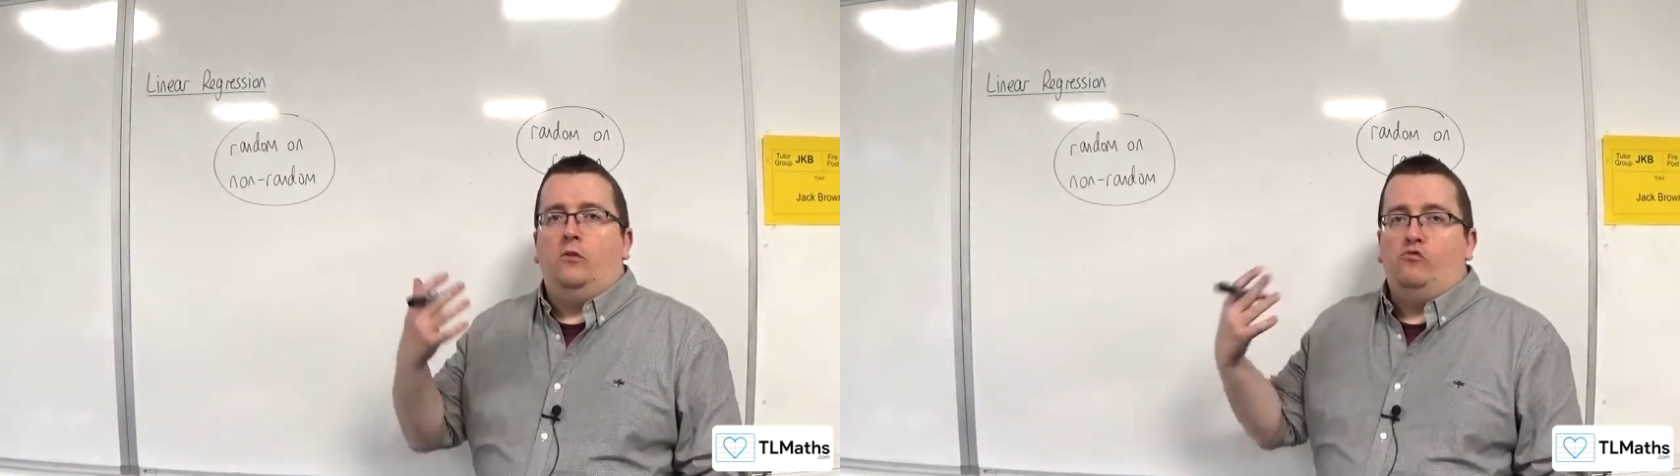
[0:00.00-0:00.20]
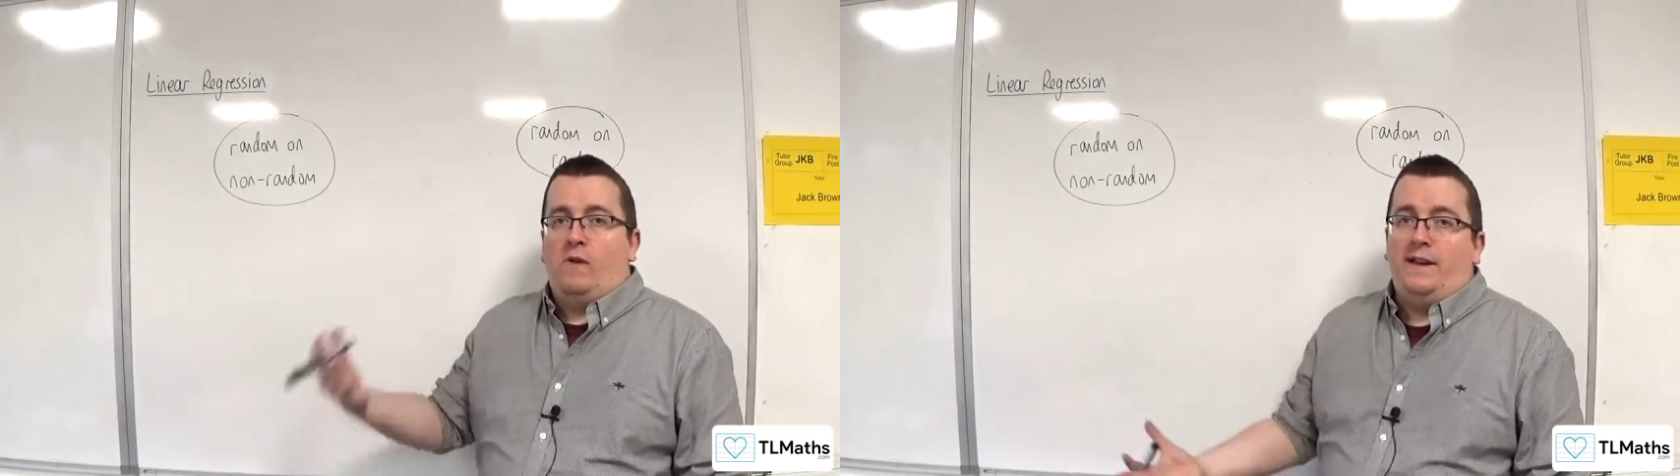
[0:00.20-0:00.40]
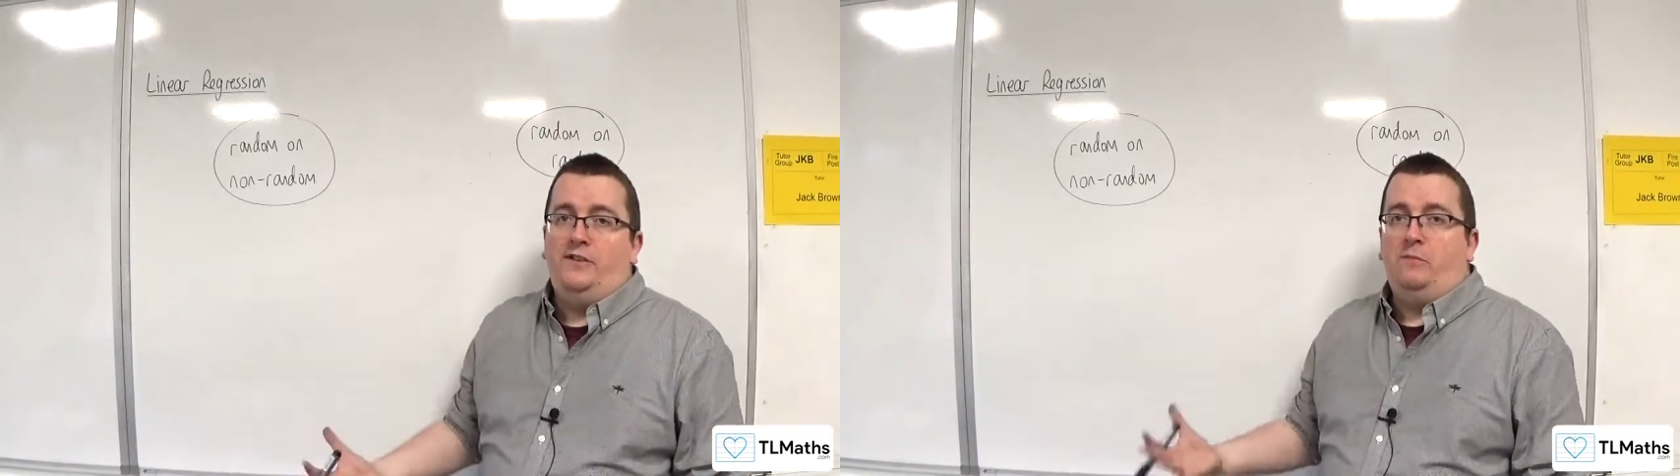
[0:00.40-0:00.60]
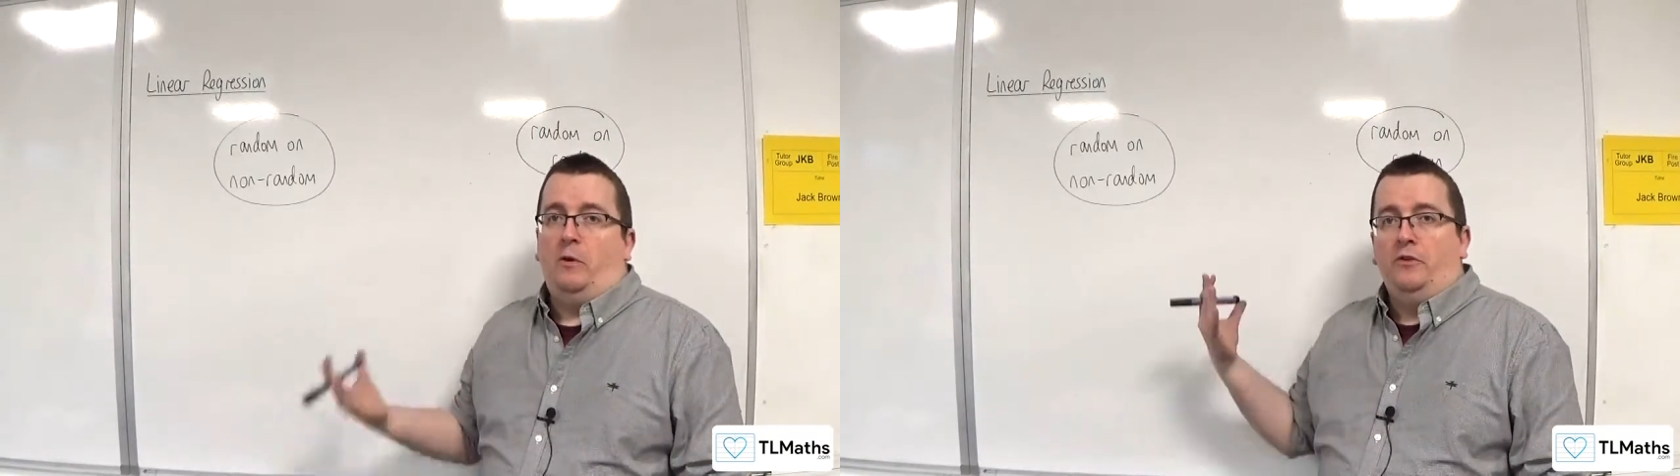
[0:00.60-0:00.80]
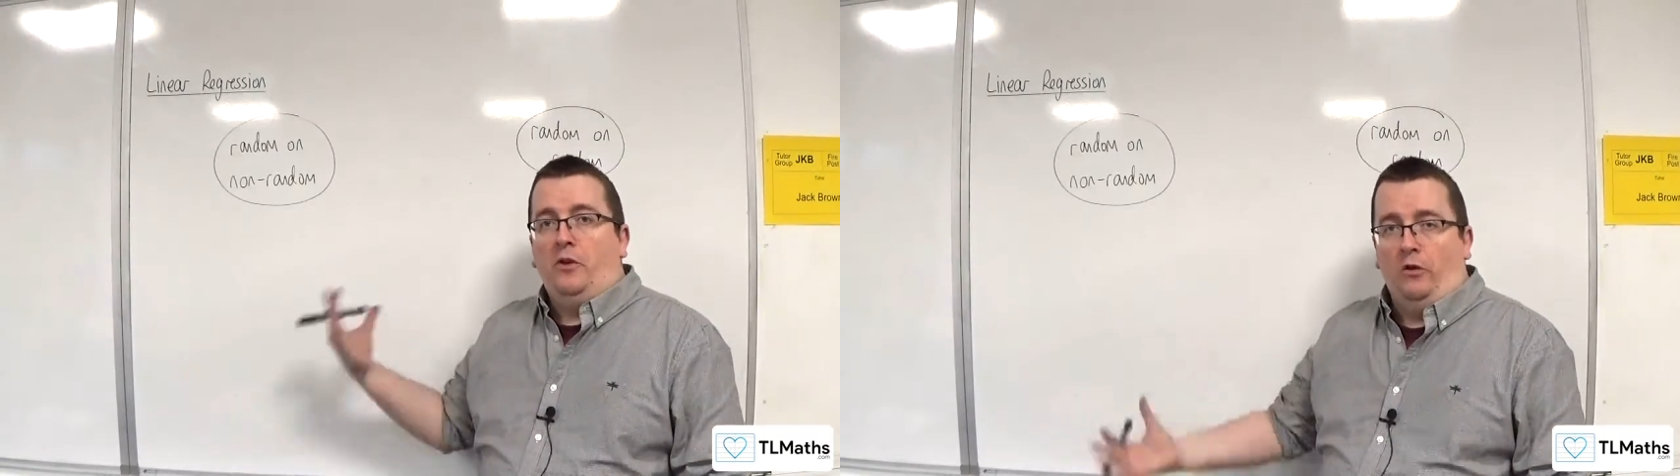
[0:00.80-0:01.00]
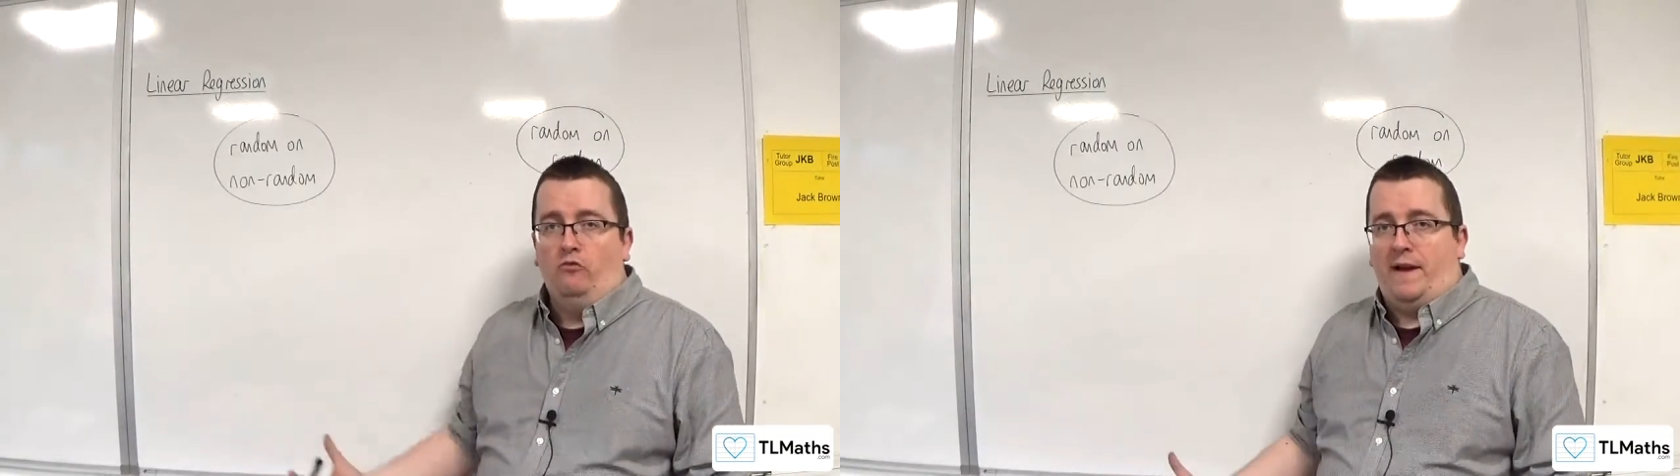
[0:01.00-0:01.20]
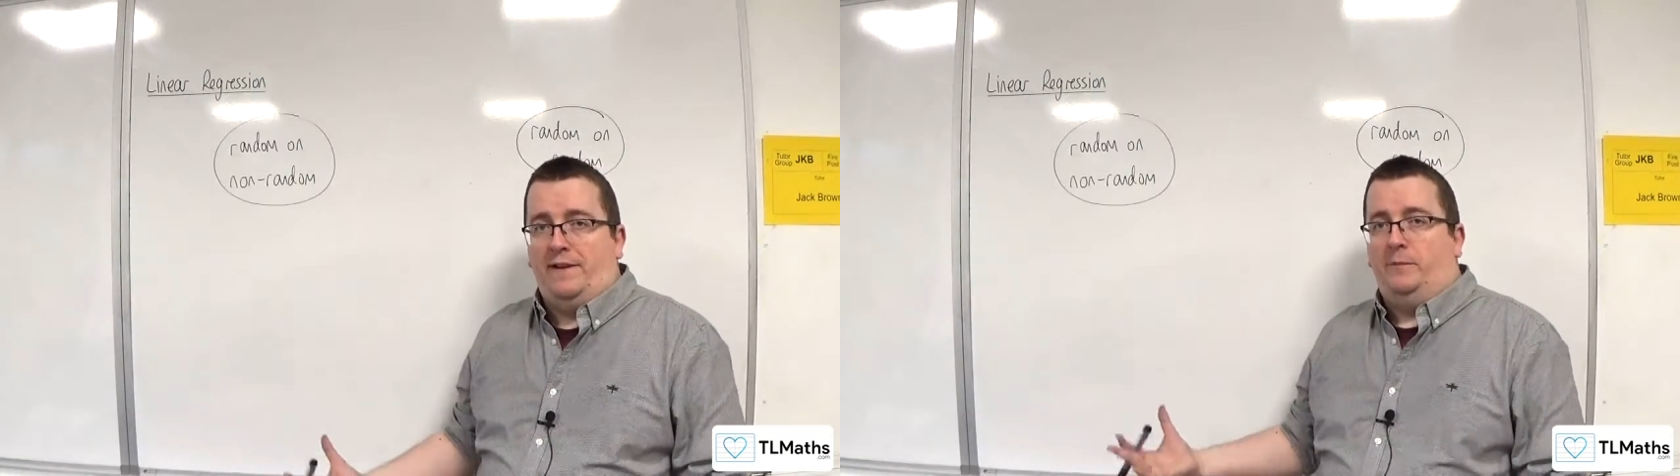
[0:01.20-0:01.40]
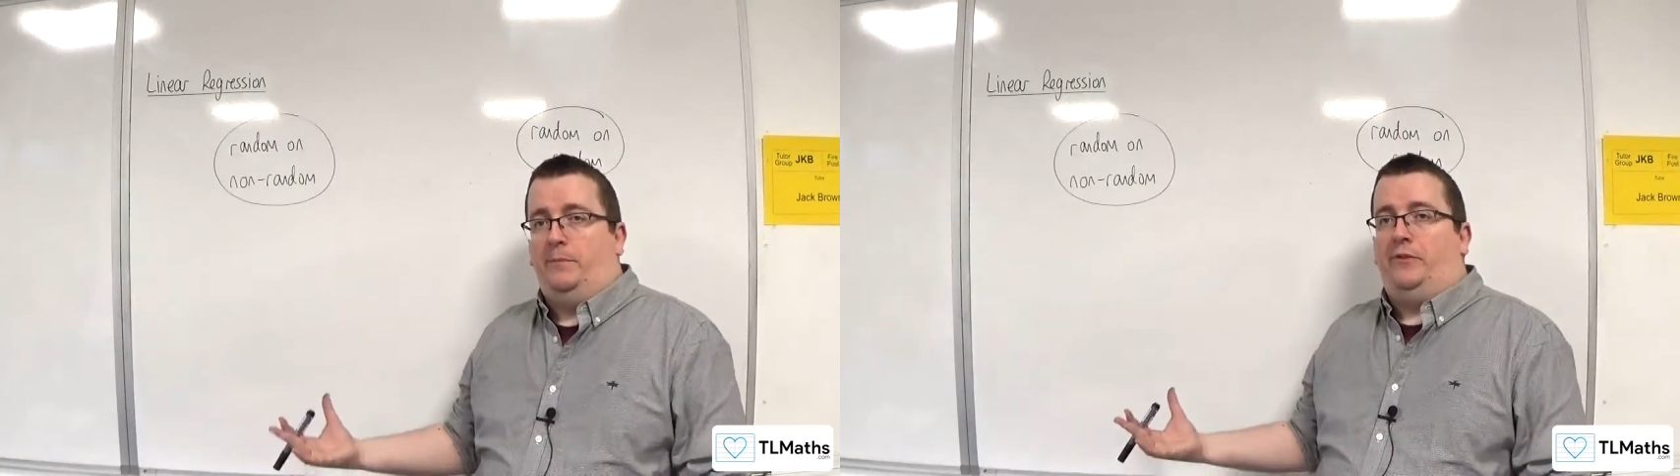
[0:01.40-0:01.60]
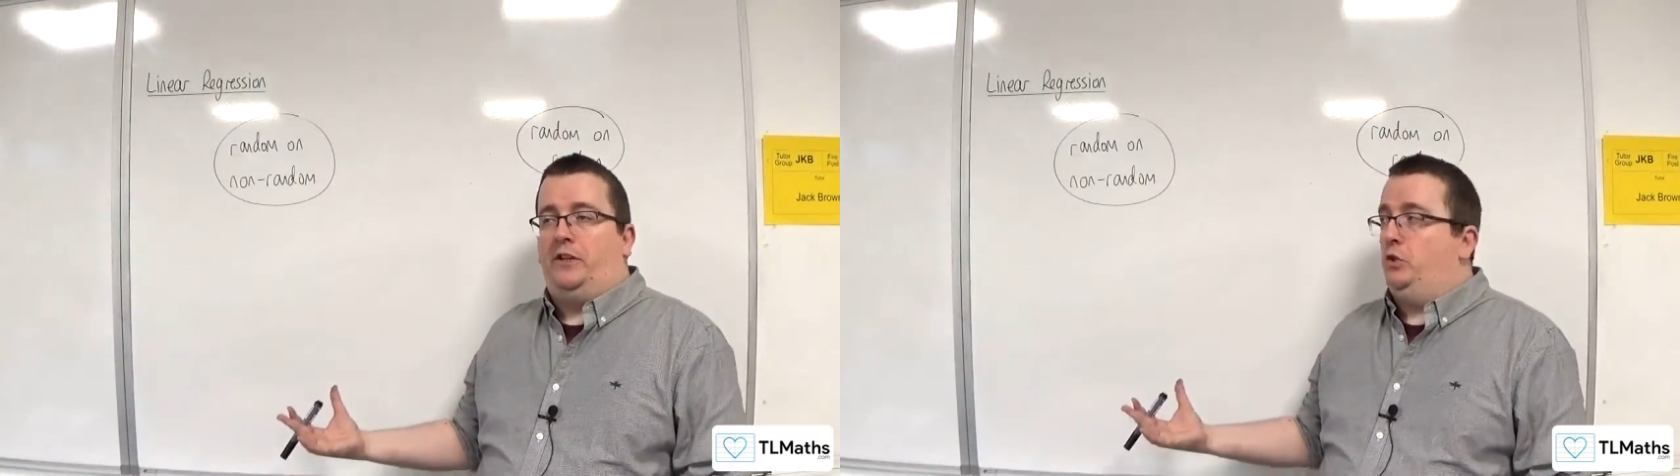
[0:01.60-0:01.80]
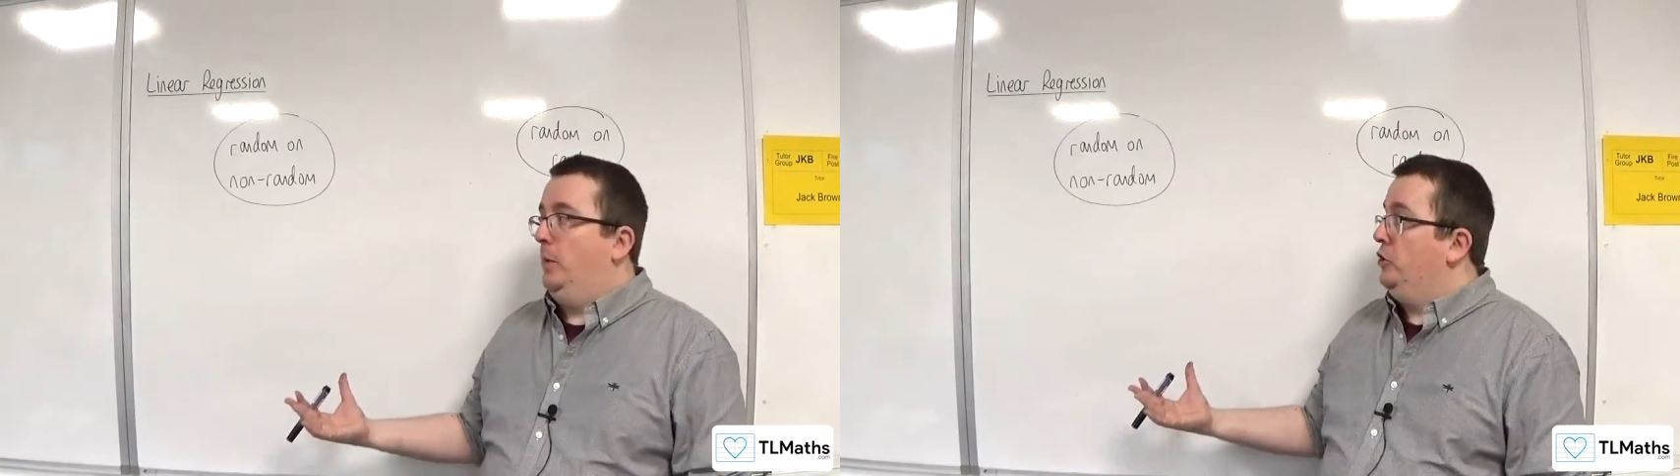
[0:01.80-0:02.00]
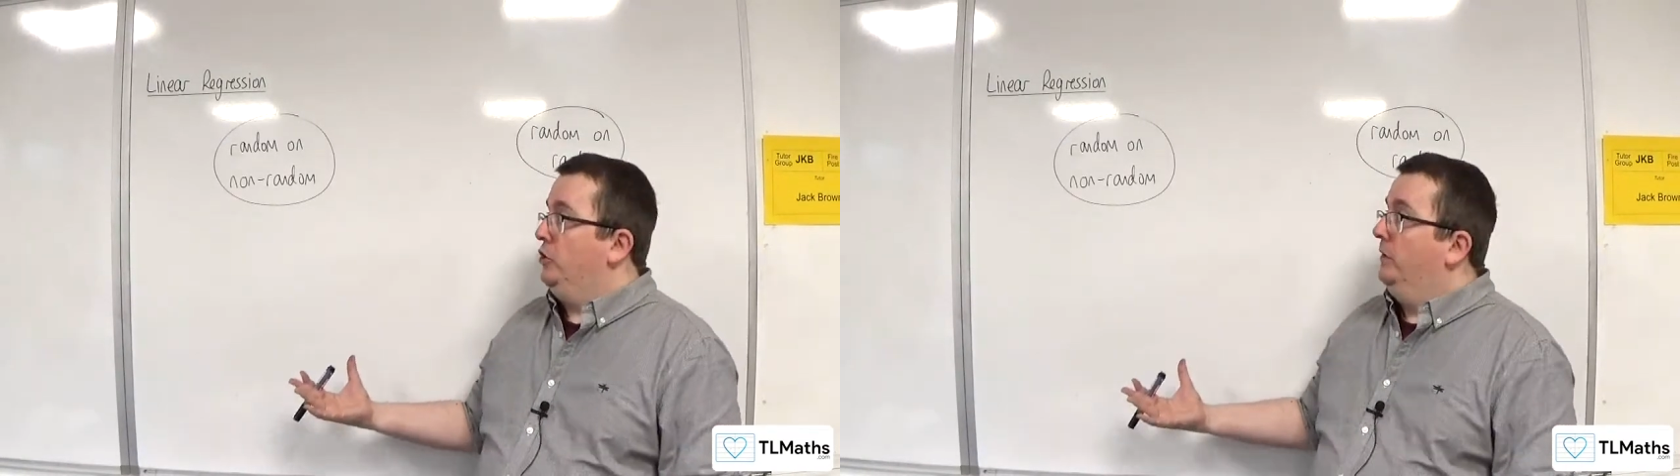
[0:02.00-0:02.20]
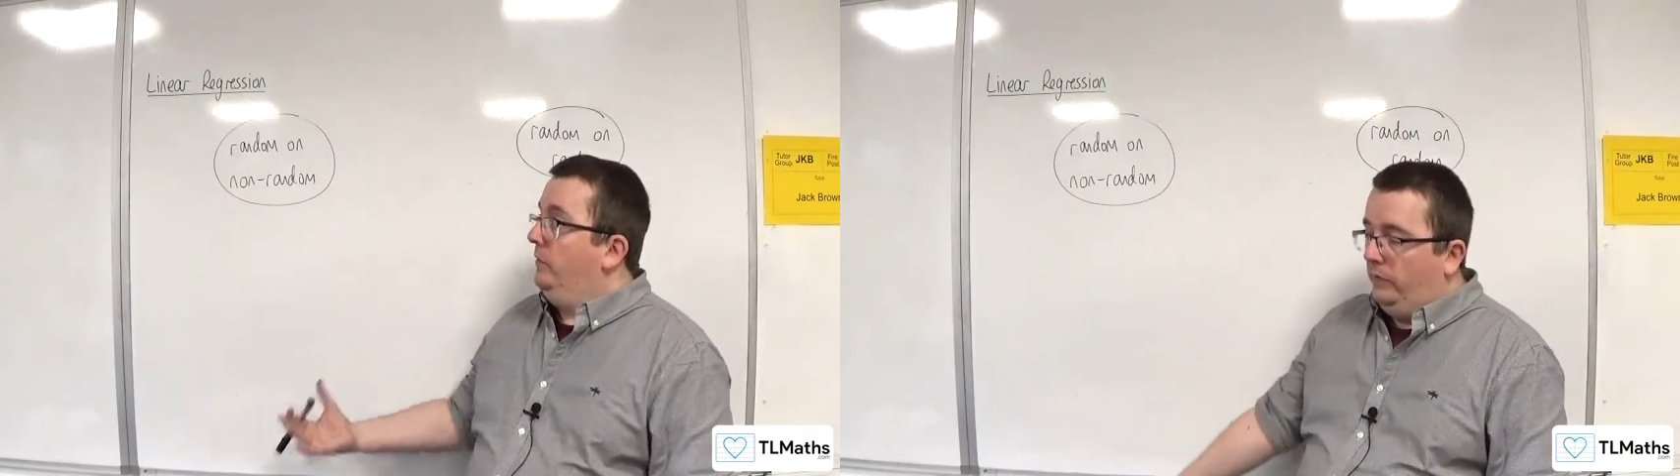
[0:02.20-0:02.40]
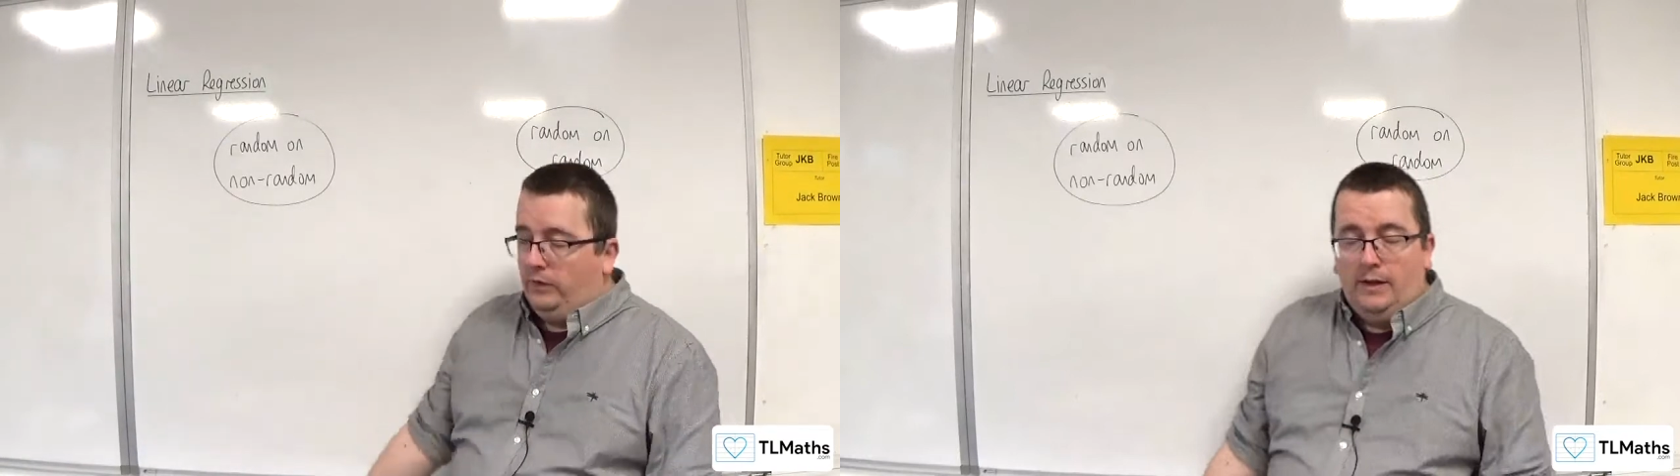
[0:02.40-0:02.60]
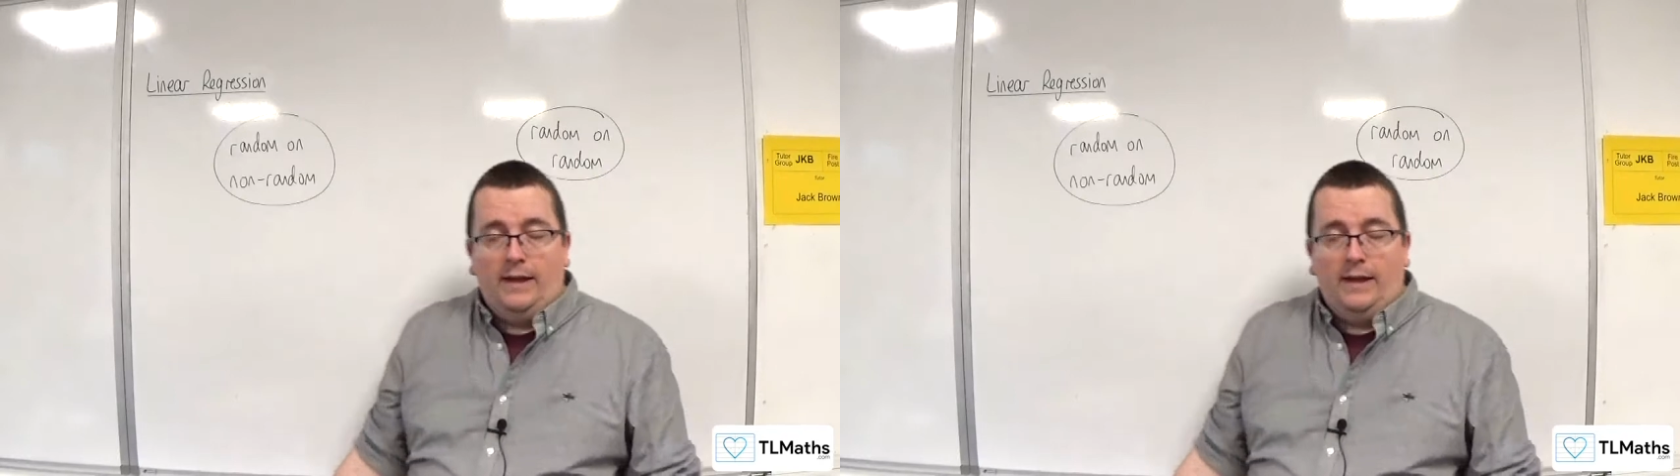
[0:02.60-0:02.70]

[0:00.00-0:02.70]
random on non-random situations